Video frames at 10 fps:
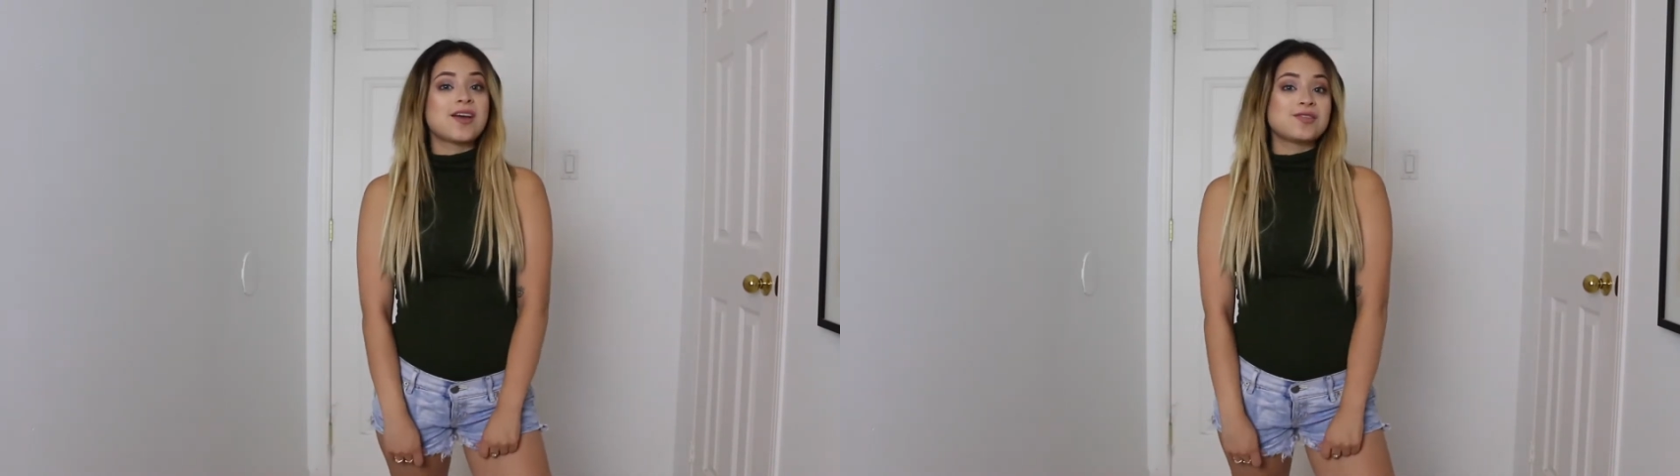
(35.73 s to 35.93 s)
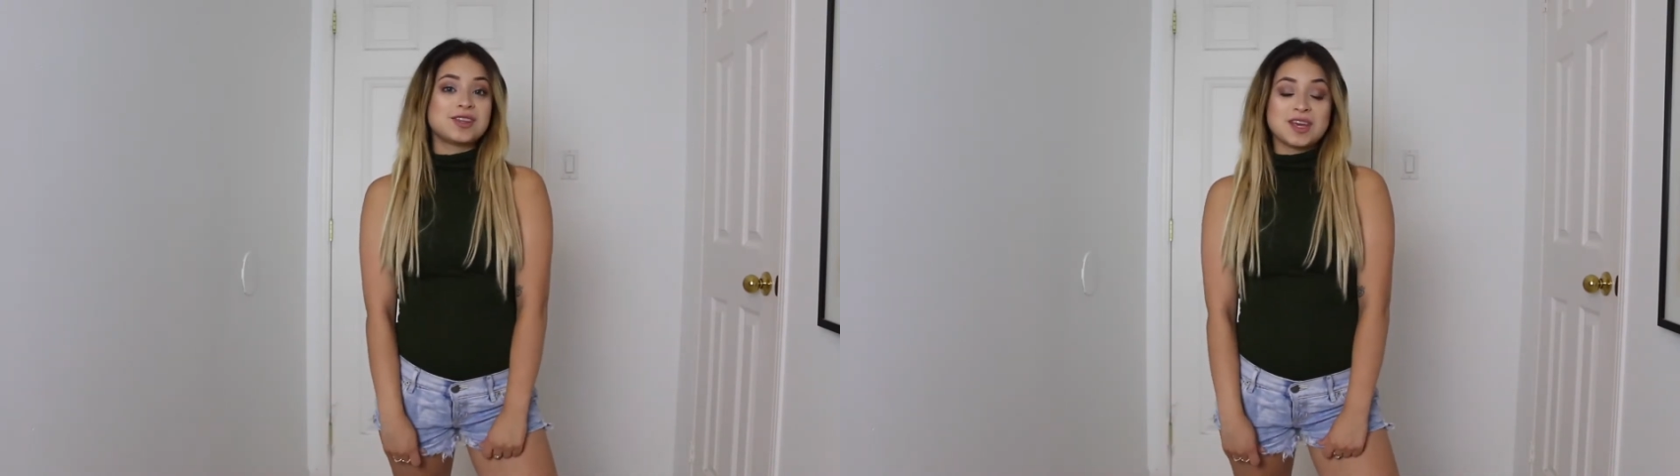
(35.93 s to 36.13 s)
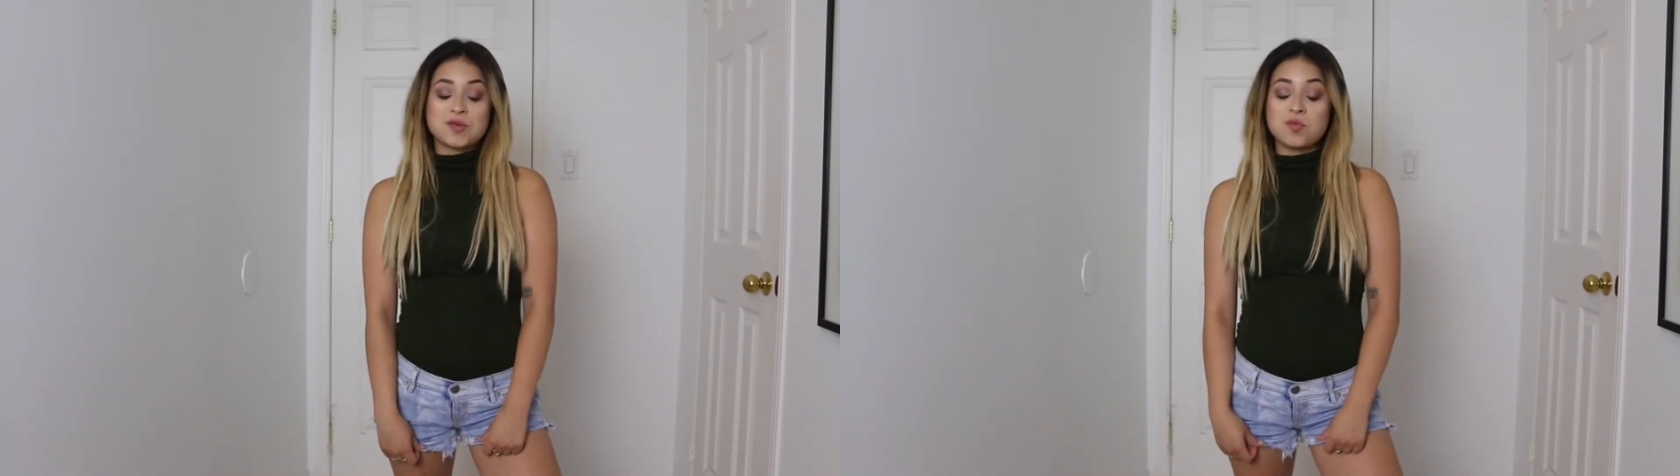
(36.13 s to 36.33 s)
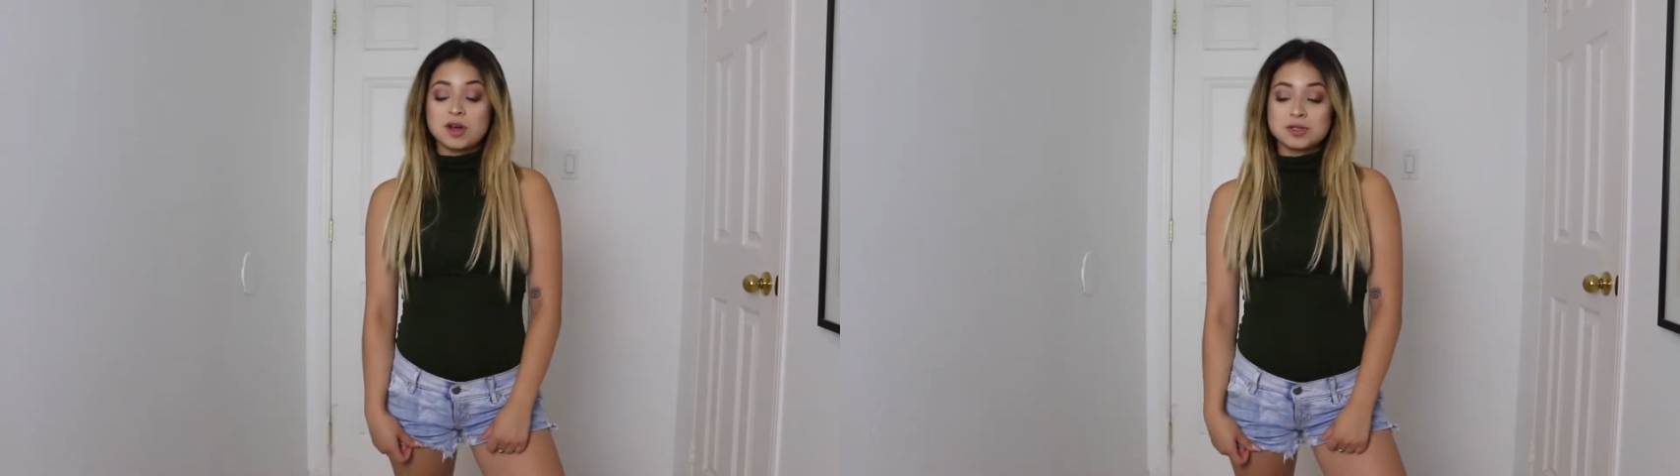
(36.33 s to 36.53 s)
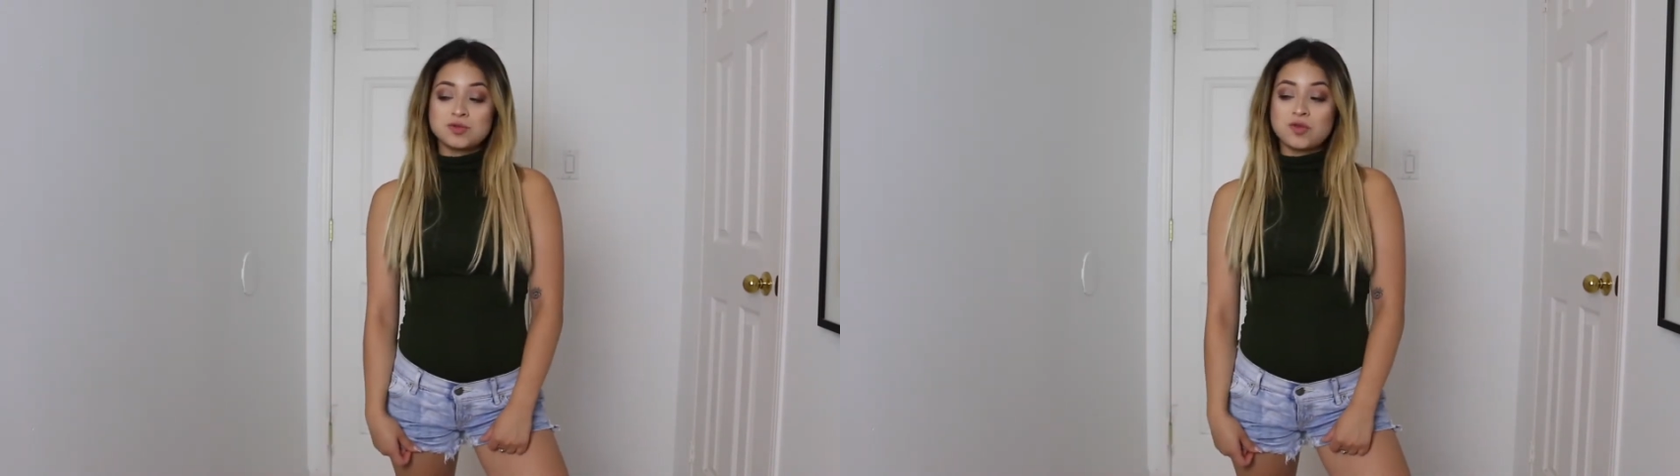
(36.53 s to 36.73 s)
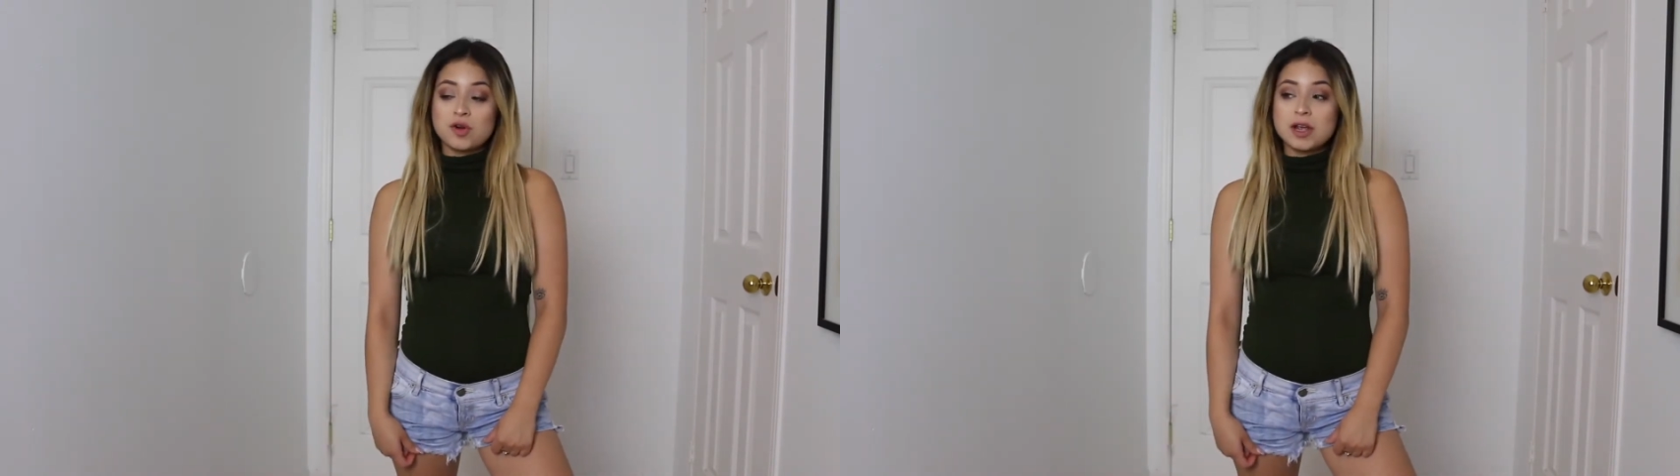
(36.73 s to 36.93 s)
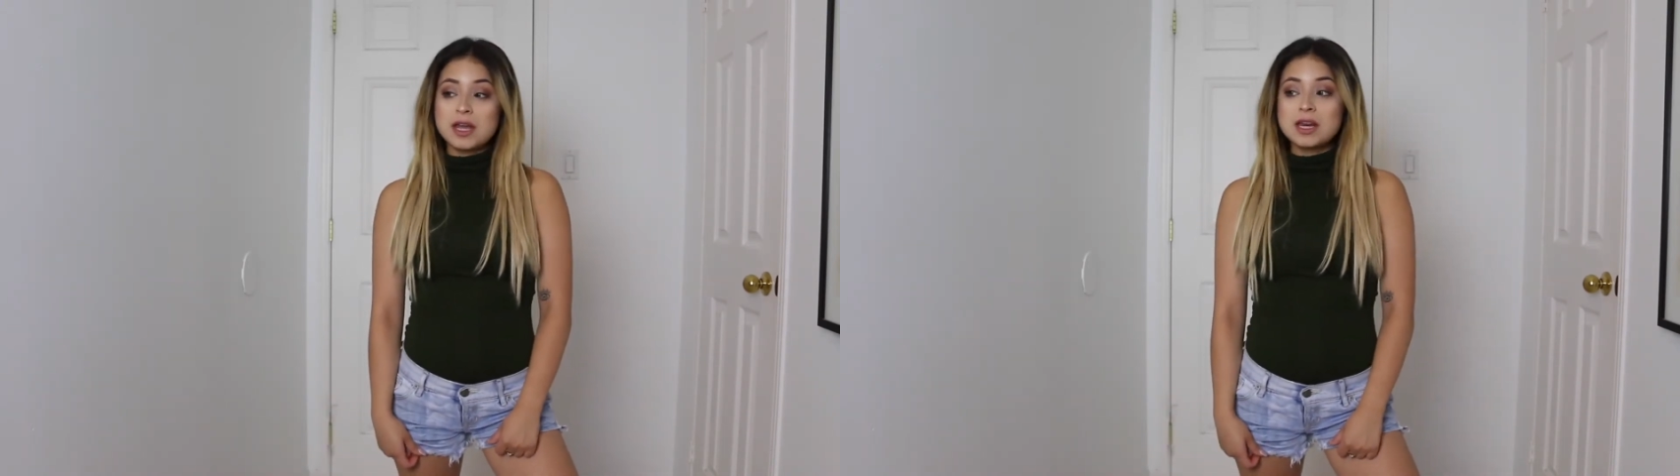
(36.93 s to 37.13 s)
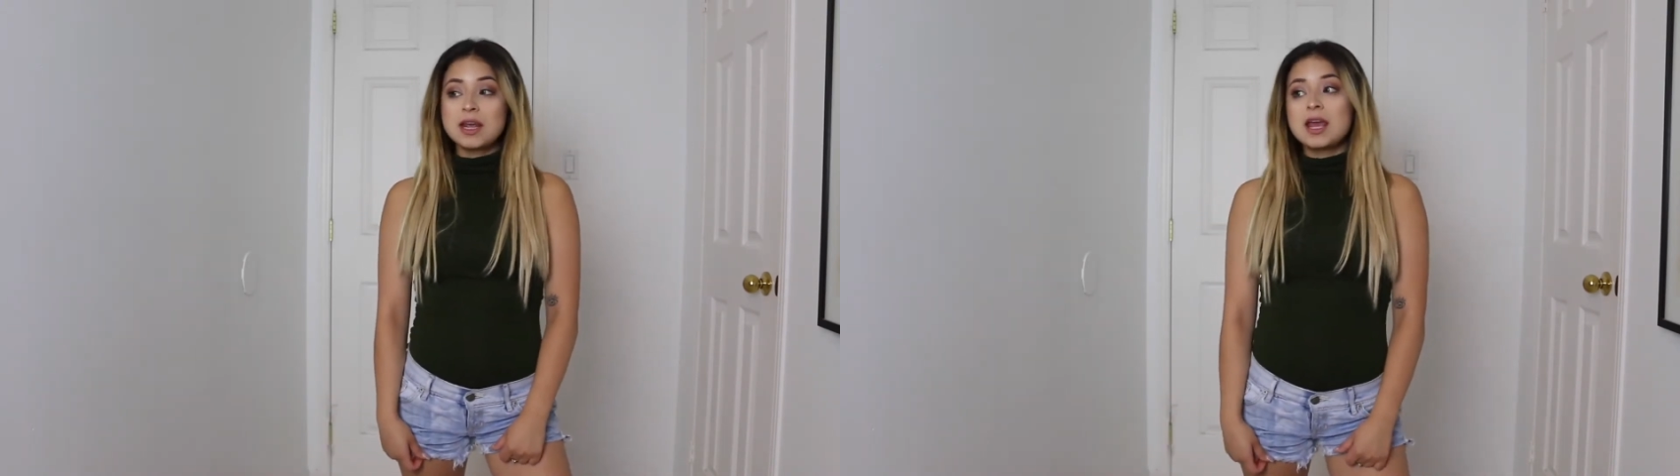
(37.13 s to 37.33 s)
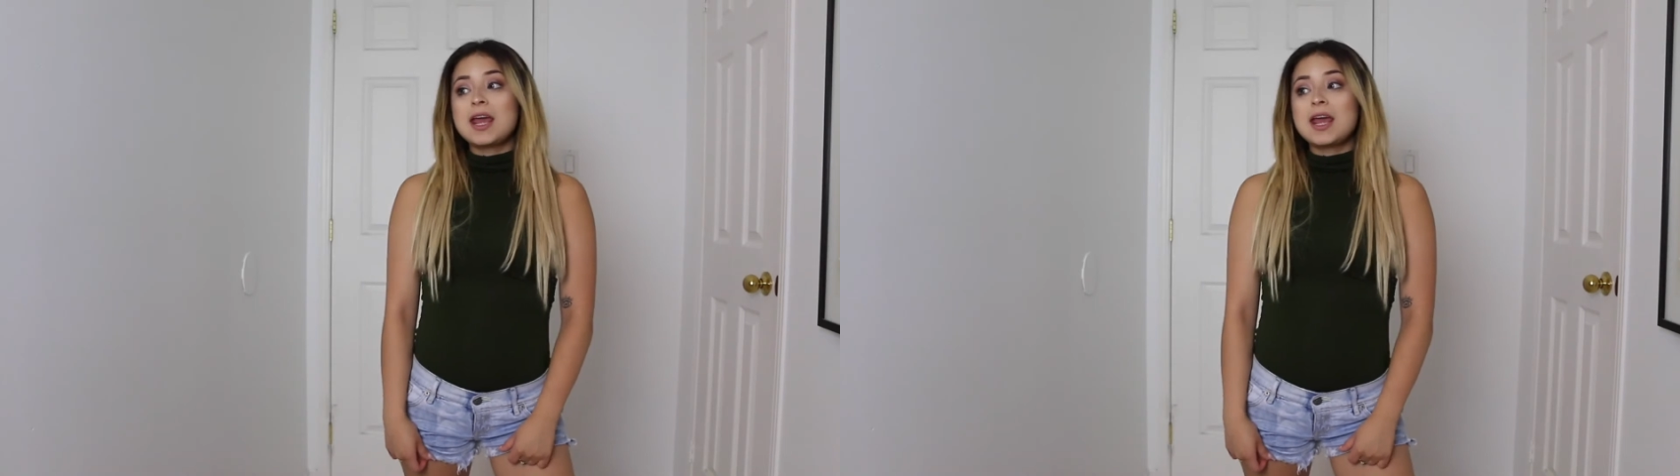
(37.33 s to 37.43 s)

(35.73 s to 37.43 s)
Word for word: everything was for it